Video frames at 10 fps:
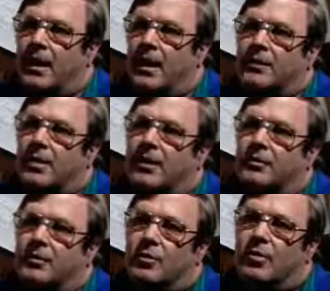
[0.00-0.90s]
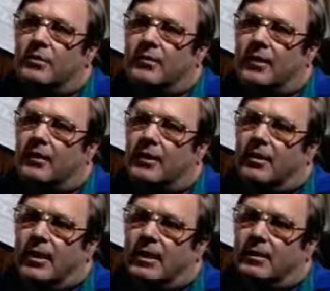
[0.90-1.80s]
And condoms are known to fail there
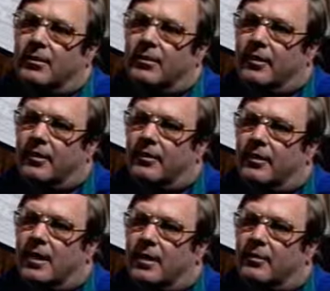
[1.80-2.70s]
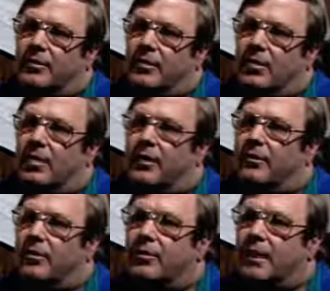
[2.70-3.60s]
about 10% of the time. So if
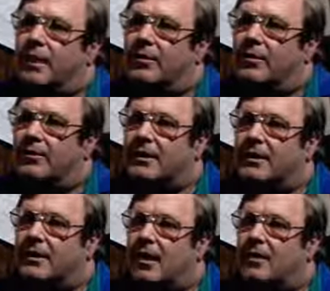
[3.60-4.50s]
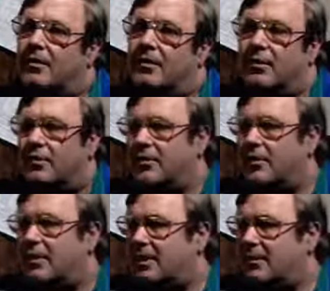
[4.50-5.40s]
you can become infected
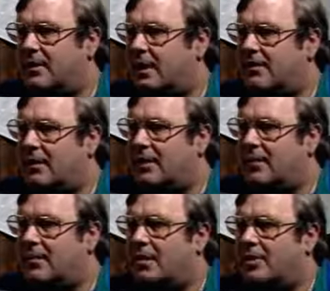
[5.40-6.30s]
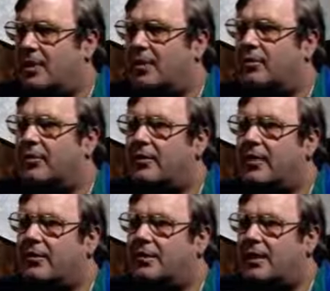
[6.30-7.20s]
30 days out of the month, 100%
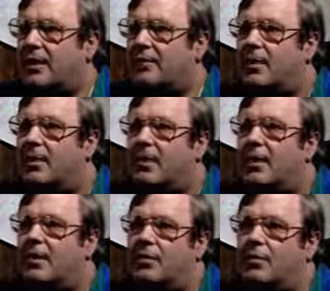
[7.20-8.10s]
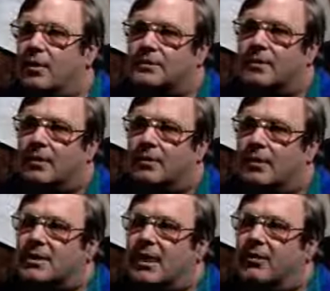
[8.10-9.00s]
of the time, you would expect a
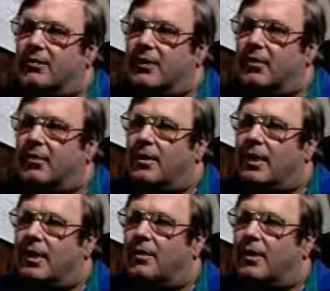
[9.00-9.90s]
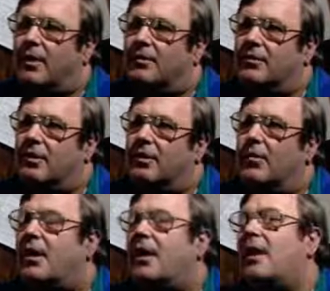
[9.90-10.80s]
much higher failure rate anyway. So,
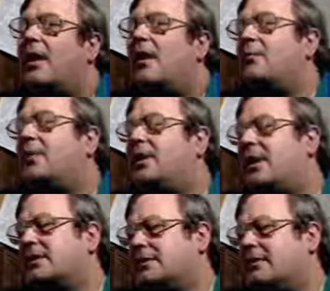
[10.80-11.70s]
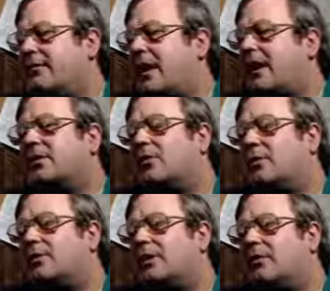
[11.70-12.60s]
plus the fact that we
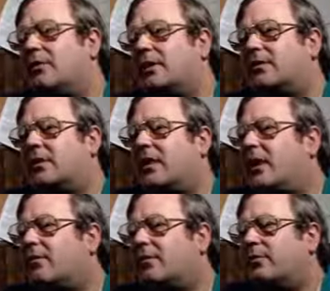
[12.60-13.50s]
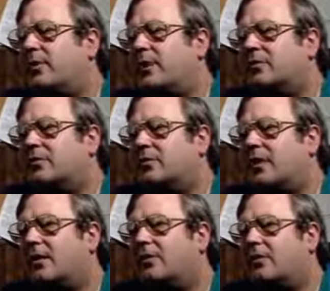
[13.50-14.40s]
believe that saliva is potential
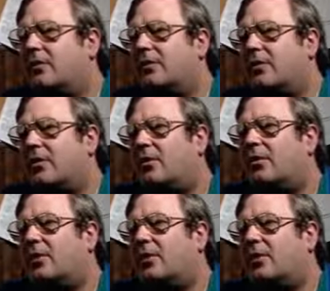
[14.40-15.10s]
transfer, so